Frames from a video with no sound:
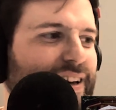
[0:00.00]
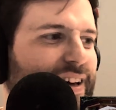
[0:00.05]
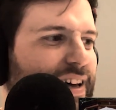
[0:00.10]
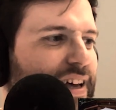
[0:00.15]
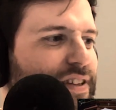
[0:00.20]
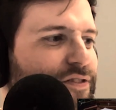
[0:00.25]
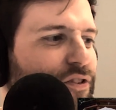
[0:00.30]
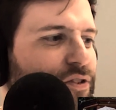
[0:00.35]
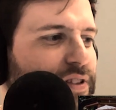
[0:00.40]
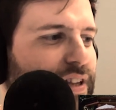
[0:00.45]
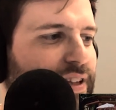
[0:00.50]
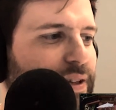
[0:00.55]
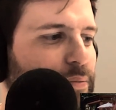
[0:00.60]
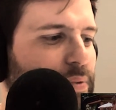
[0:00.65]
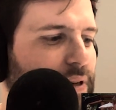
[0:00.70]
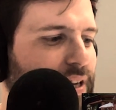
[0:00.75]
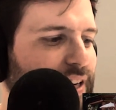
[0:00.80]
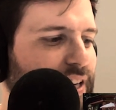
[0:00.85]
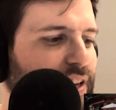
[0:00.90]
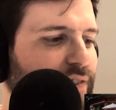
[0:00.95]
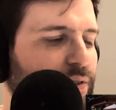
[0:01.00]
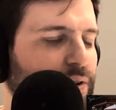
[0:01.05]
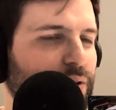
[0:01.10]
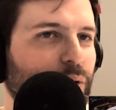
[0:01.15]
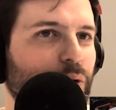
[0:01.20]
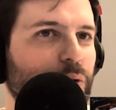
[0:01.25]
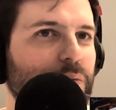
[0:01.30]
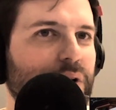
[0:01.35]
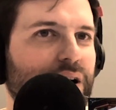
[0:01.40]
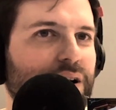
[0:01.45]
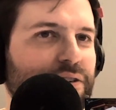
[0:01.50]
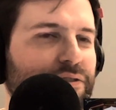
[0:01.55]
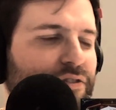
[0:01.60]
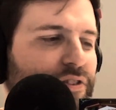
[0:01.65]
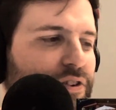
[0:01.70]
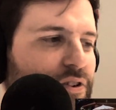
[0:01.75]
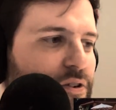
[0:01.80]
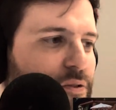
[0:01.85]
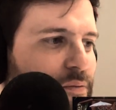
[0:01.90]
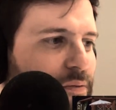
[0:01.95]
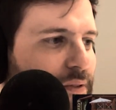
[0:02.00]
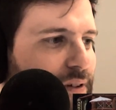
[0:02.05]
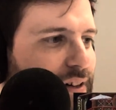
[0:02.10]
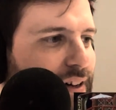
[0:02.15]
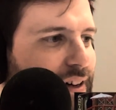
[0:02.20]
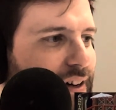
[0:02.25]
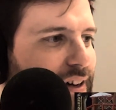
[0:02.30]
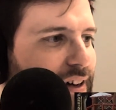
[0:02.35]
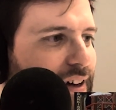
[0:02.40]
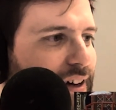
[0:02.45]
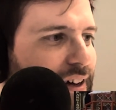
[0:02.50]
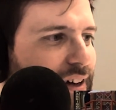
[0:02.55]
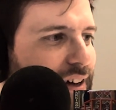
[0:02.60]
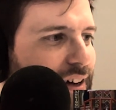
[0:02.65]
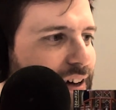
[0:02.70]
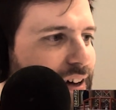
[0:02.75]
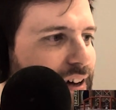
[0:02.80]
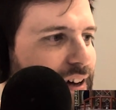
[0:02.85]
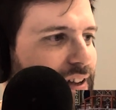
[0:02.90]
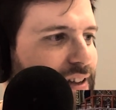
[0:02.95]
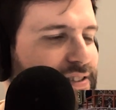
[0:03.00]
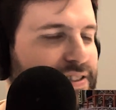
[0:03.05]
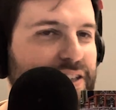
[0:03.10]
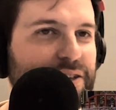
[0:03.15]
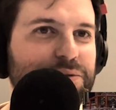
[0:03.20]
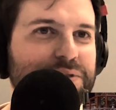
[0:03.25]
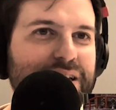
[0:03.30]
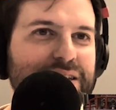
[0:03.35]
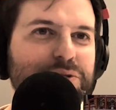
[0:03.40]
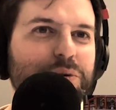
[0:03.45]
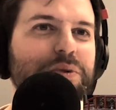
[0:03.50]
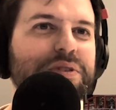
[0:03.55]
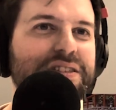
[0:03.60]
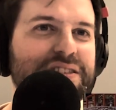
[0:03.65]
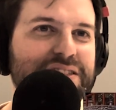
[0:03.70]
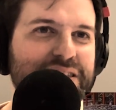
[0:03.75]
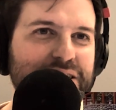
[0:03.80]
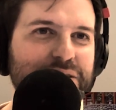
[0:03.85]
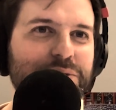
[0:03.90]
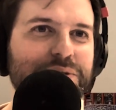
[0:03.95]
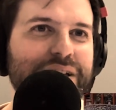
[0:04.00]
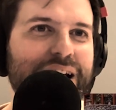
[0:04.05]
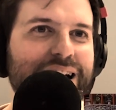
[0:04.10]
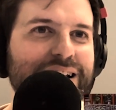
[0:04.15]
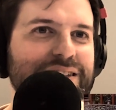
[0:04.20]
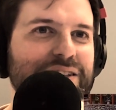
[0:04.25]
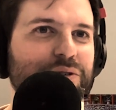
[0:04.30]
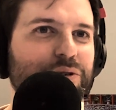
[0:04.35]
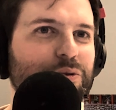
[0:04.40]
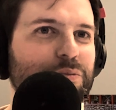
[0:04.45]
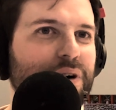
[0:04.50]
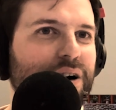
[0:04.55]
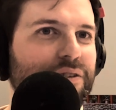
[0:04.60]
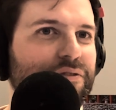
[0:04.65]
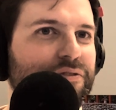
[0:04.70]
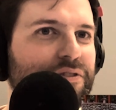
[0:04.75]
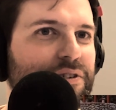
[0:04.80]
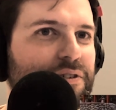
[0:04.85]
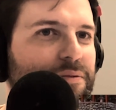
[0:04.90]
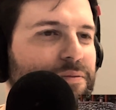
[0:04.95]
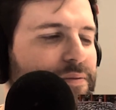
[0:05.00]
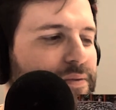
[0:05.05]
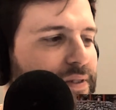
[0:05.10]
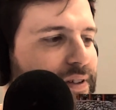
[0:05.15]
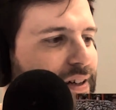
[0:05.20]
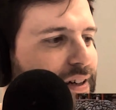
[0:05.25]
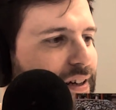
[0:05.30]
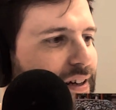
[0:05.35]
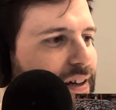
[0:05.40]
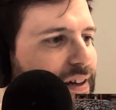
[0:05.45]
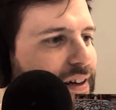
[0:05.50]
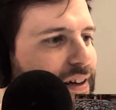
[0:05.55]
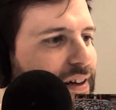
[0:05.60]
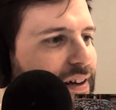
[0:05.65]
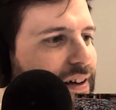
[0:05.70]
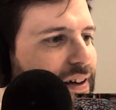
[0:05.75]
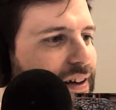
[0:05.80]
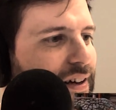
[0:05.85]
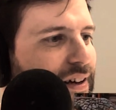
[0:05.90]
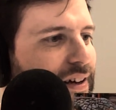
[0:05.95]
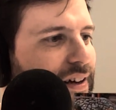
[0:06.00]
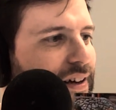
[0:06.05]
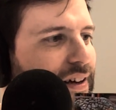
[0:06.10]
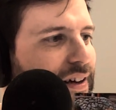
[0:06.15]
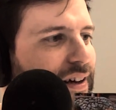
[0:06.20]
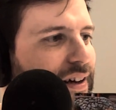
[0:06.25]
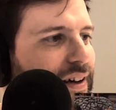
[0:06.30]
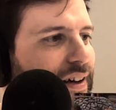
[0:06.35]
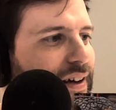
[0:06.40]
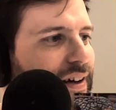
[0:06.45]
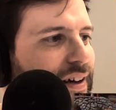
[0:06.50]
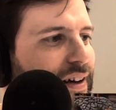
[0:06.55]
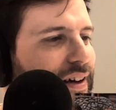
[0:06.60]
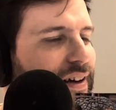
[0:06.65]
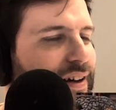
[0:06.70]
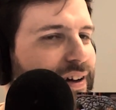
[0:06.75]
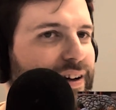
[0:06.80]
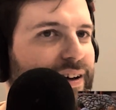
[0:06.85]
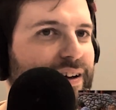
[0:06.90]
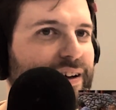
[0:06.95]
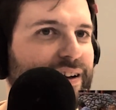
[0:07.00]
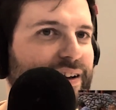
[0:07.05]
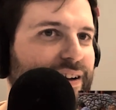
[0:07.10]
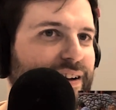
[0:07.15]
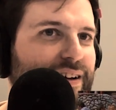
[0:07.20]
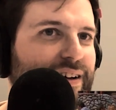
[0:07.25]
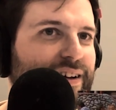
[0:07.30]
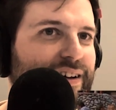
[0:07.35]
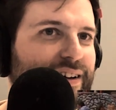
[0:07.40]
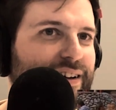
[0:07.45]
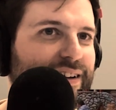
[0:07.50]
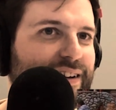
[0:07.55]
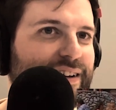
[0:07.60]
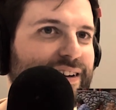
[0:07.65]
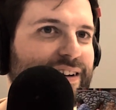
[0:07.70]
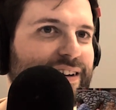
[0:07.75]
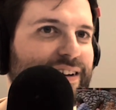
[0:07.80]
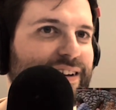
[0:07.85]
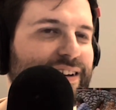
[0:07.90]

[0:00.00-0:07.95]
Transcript: cream. This feels like the beginning of a Hallmark film. There's always a single dad in a Hallmark film. Yeah. I would love it if that's the